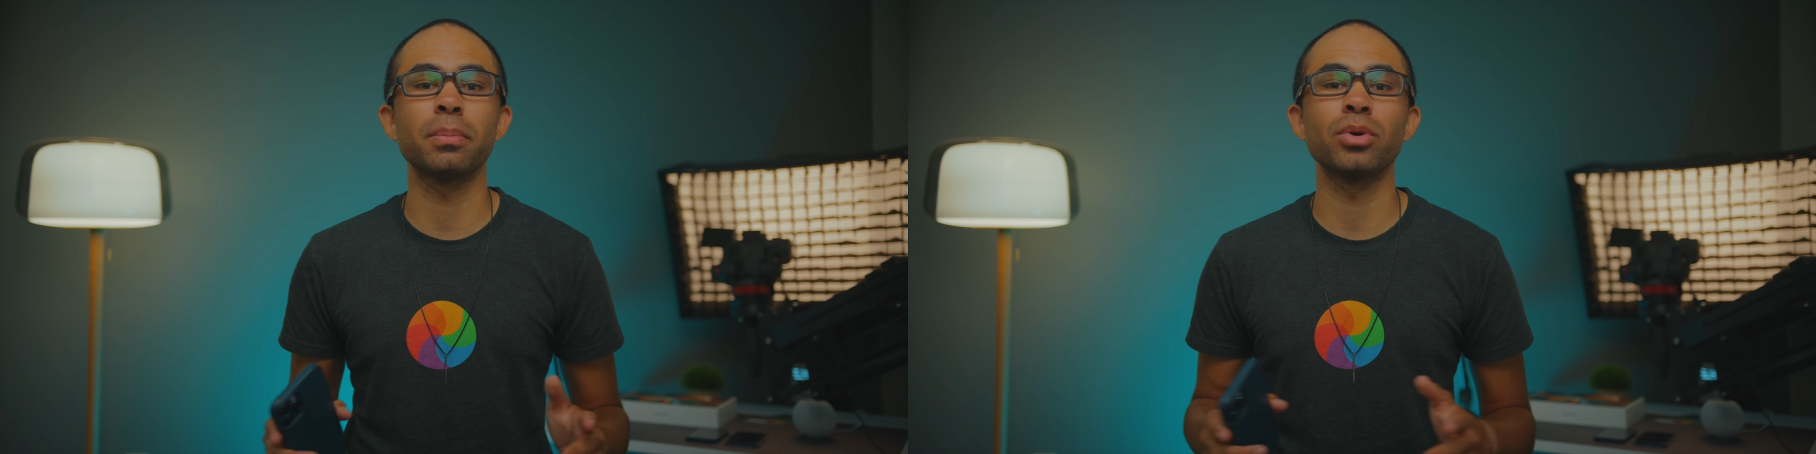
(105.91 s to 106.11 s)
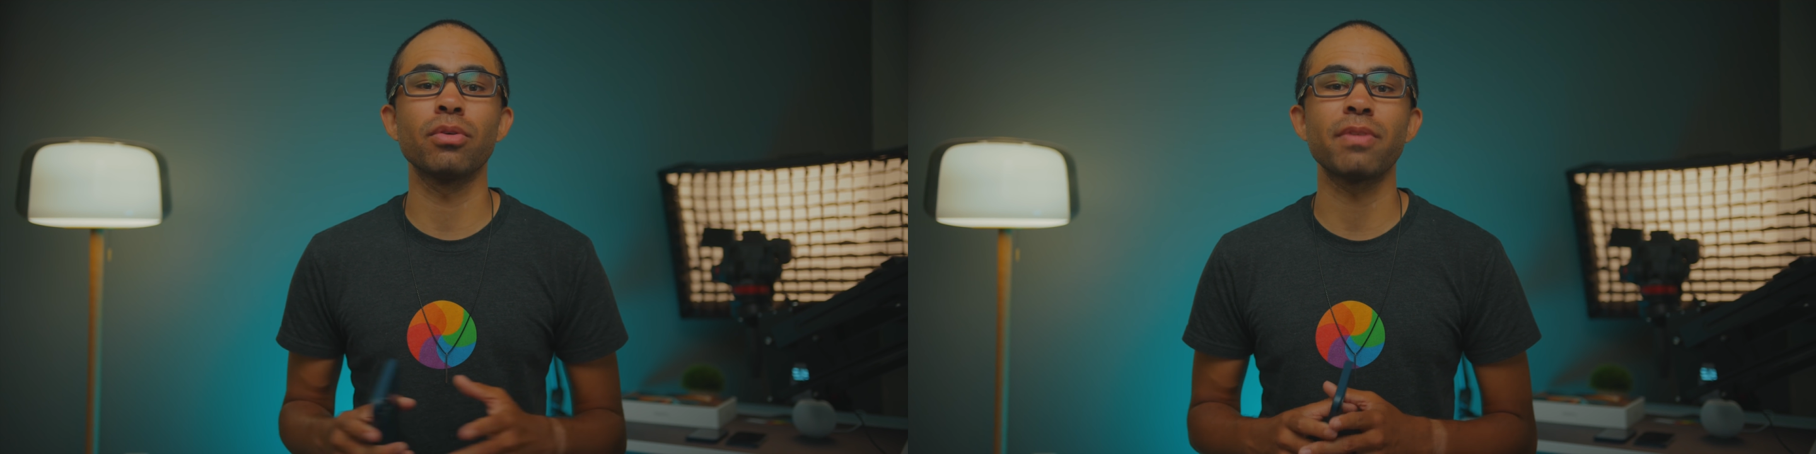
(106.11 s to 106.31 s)

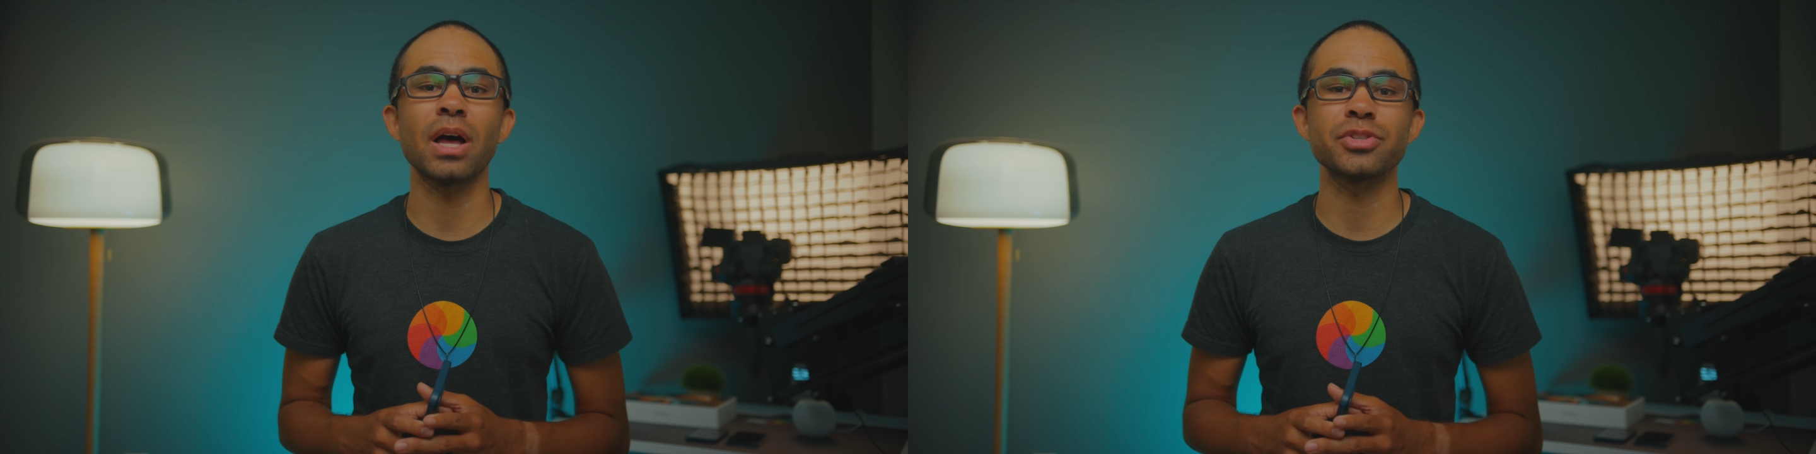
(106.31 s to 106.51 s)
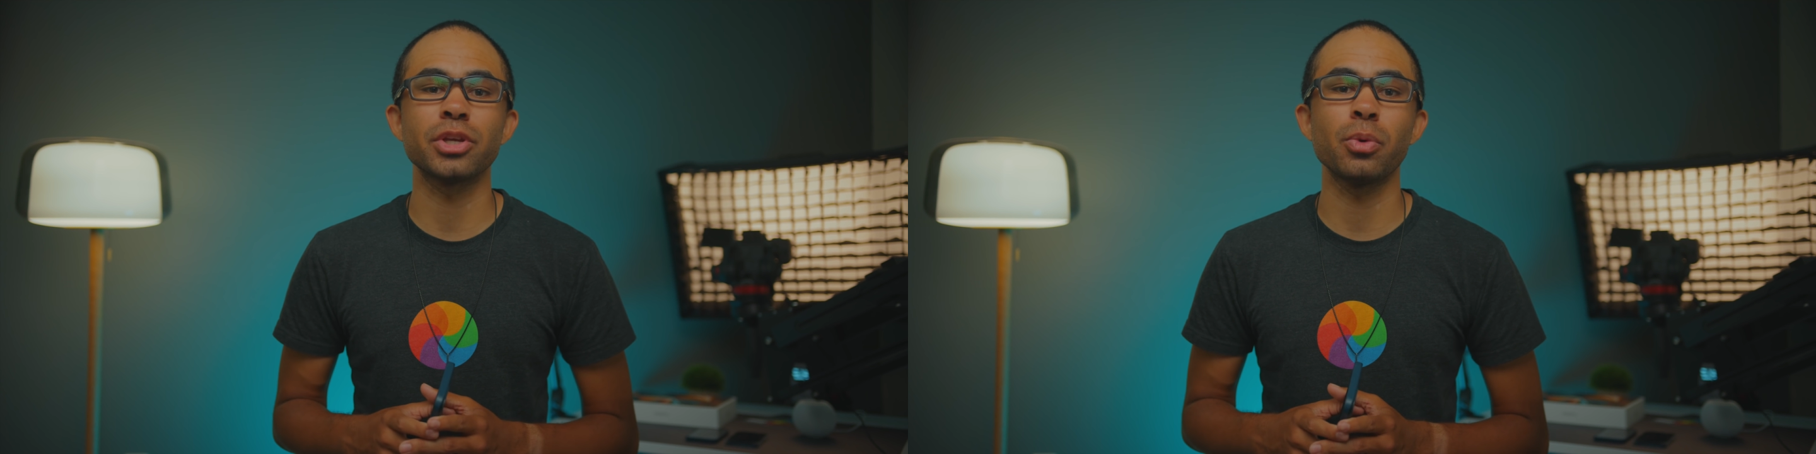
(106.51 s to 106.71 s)

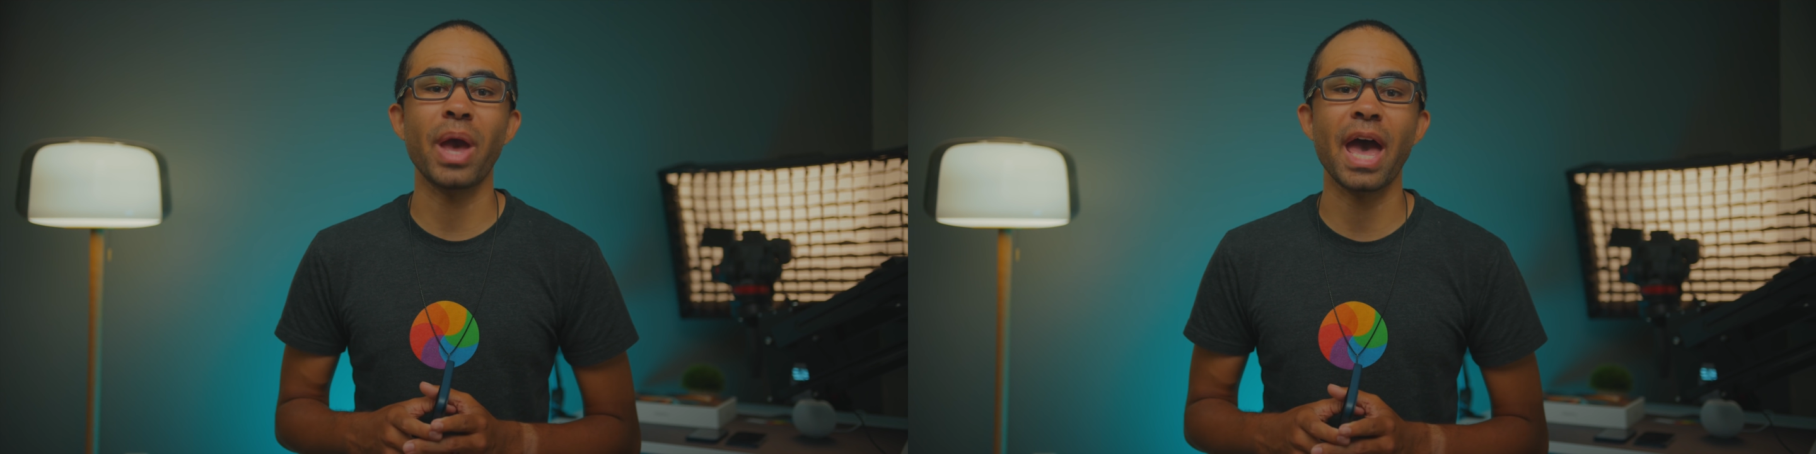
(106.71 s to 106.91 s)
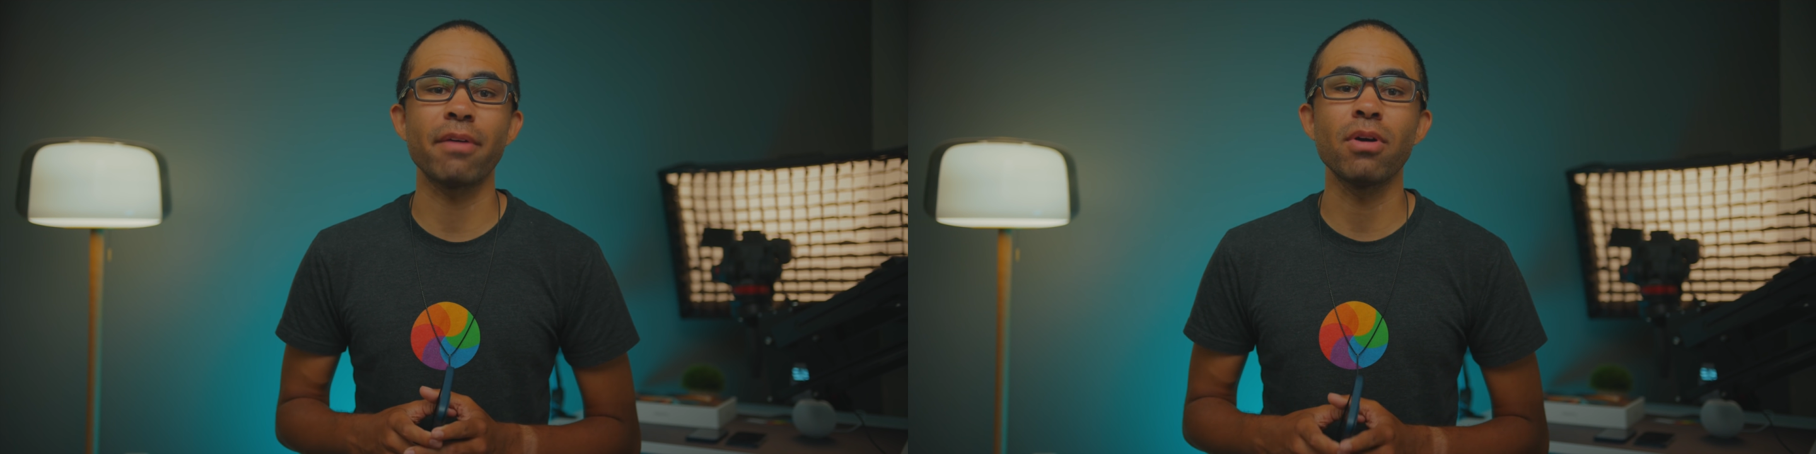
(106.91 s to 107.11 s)
profiles that you
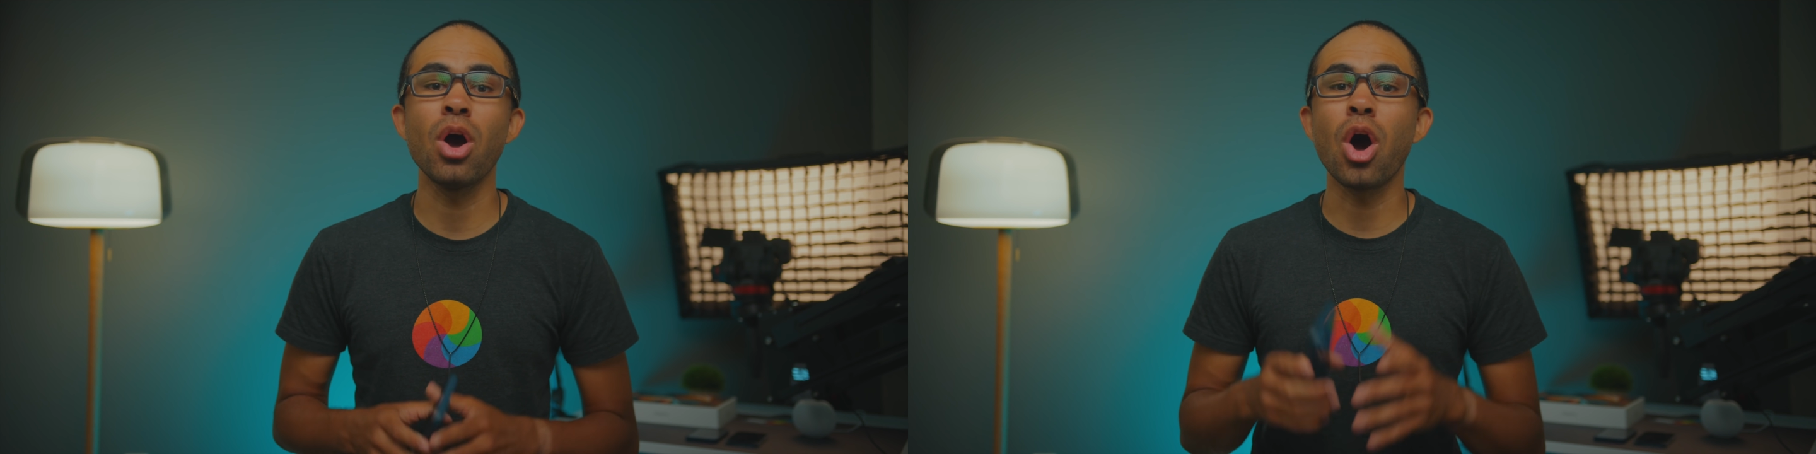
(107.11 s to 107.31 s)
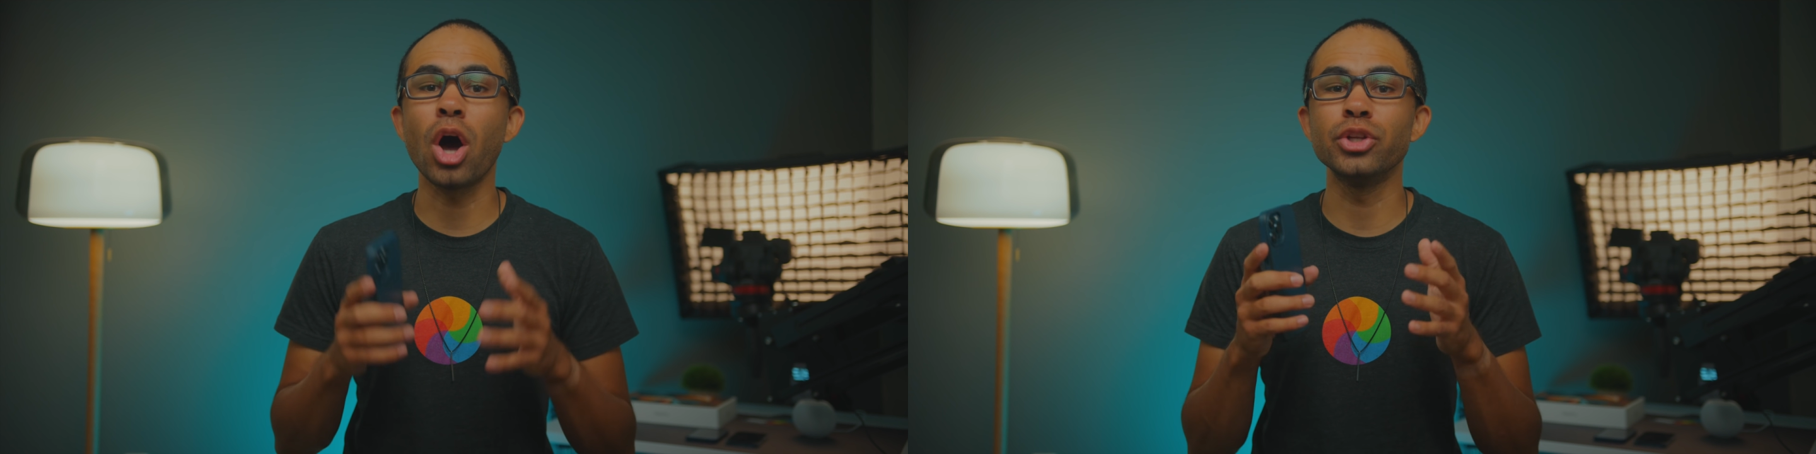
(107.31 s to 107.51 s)
have
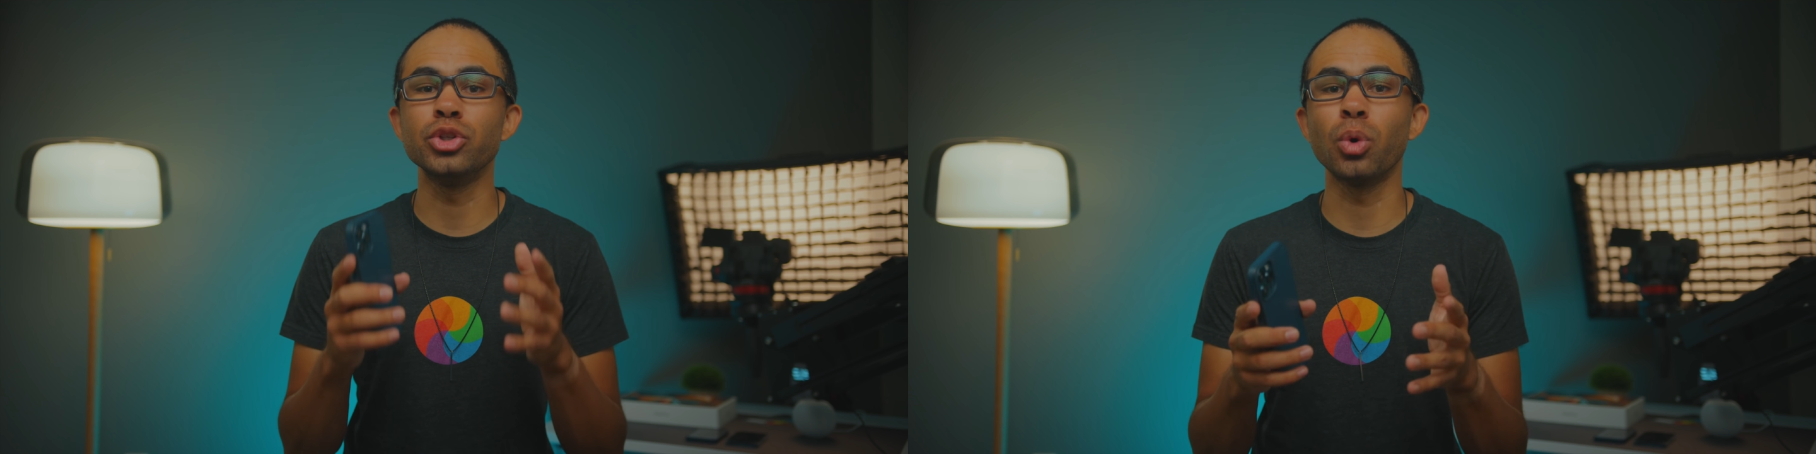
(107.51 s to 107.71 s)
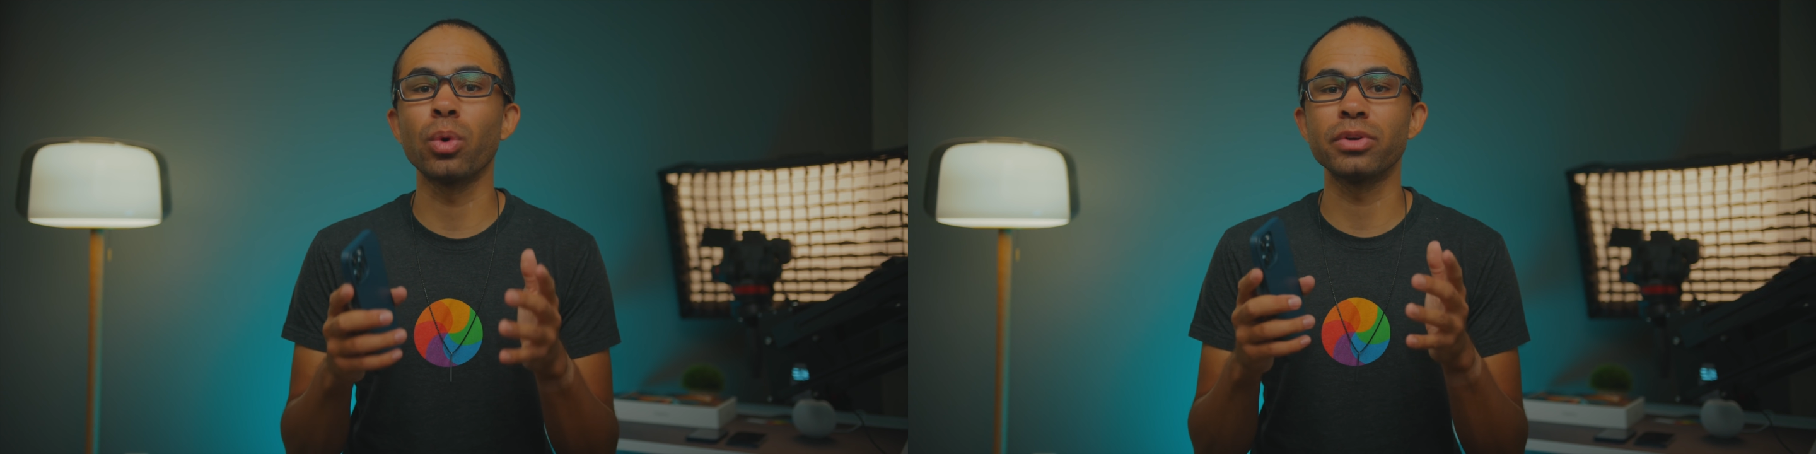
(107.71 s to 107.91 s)
on
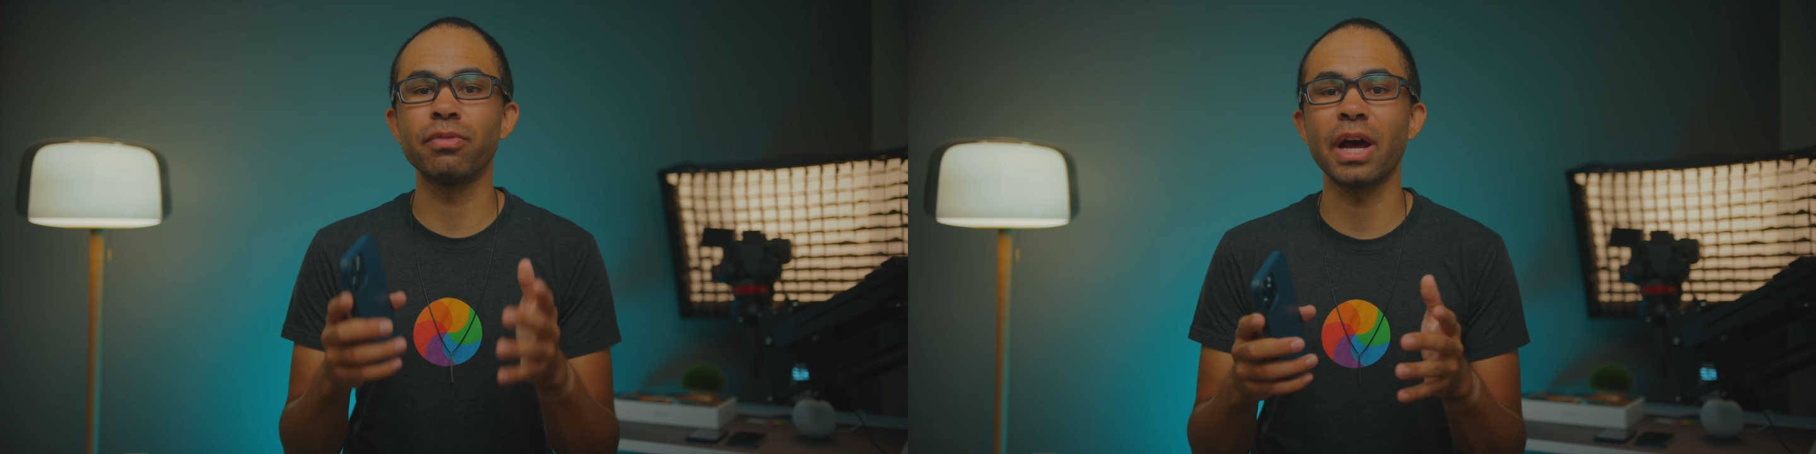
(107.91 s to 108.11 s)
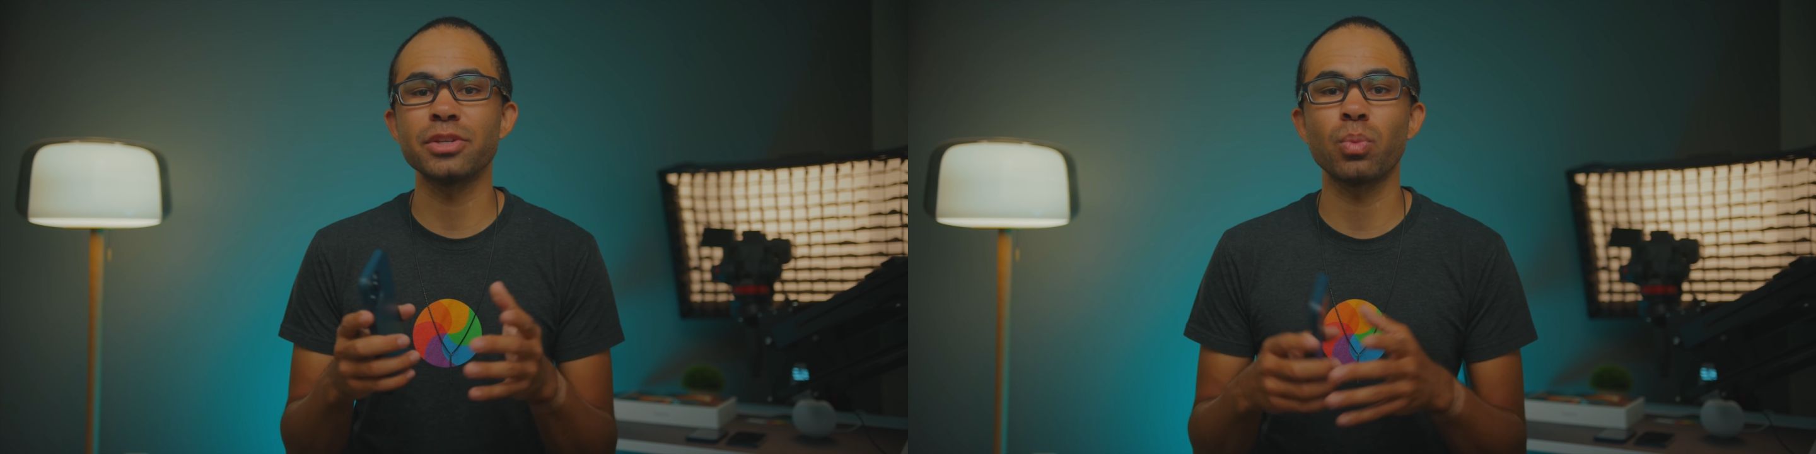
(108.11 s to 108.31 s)
your
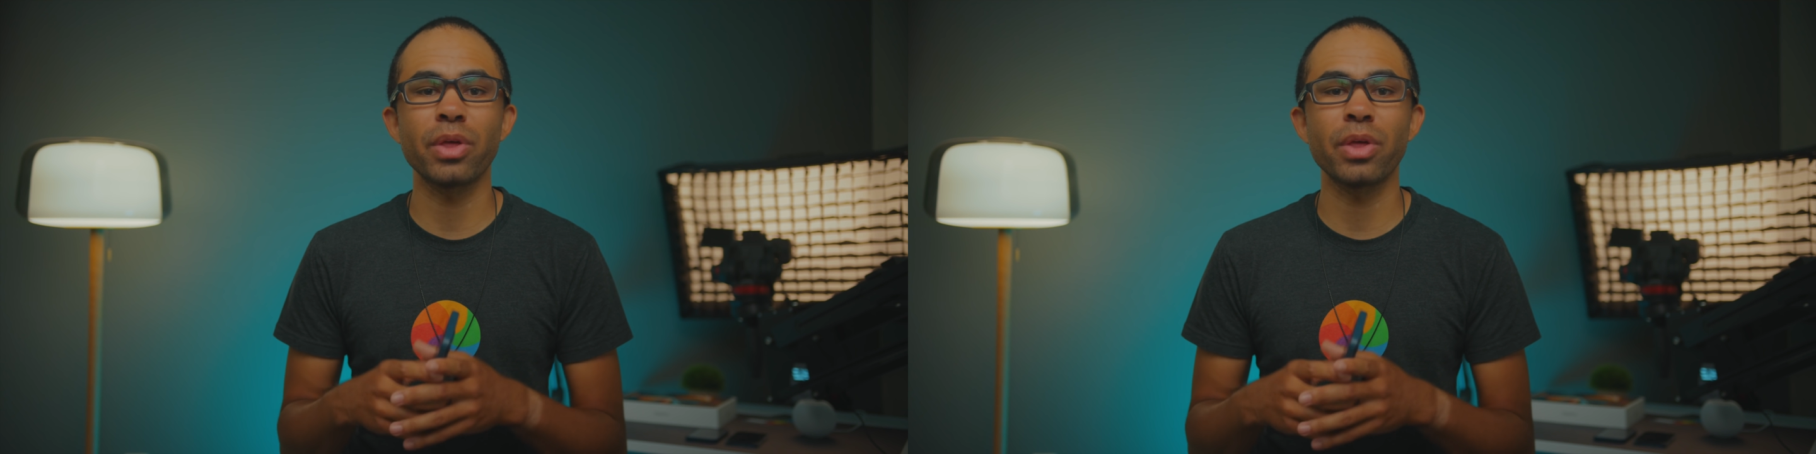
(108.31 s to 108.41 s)
device,